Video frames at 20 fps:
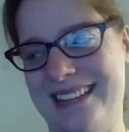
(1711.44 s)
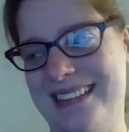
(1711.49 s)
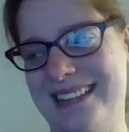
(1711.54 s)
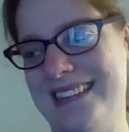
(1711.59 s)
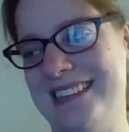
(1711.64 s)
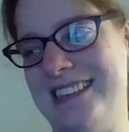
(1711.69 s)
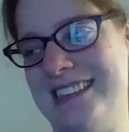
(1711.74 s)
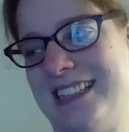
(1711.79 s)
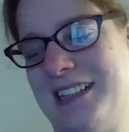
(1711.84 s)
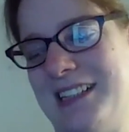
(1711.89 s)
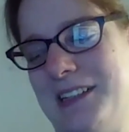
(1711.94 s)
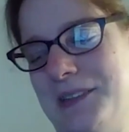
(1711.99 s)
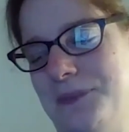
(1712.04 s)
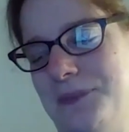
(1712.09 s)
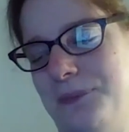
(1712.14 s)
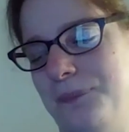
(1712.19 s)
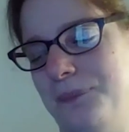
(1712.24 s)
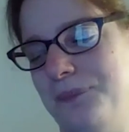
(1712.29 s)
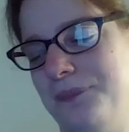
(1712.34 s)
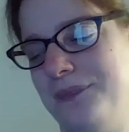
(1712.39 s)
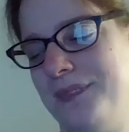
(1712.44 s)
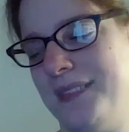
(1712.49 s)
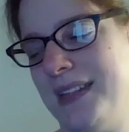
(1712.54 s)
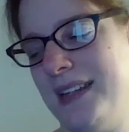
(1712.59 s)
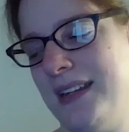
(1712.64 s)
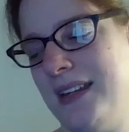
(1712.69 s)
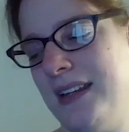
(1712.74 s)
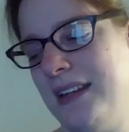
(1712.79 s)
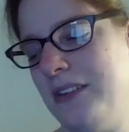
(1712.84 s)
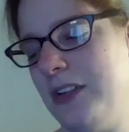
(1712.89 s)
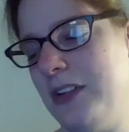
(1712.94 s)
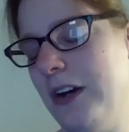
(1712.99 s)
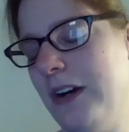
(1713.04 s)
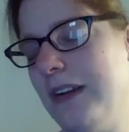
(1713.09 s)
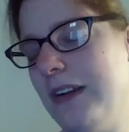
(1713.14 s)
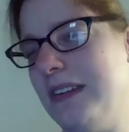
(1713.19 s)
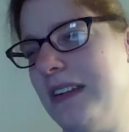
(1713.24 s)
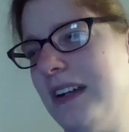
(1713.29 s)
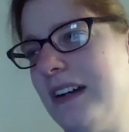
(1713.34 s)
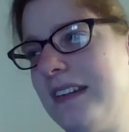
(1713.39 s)
and um,
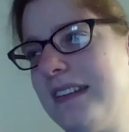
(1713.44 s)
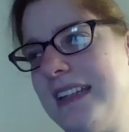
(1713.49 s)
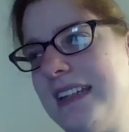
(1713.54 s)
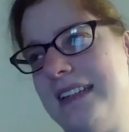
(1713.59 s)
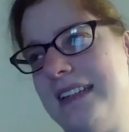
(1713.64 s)
not not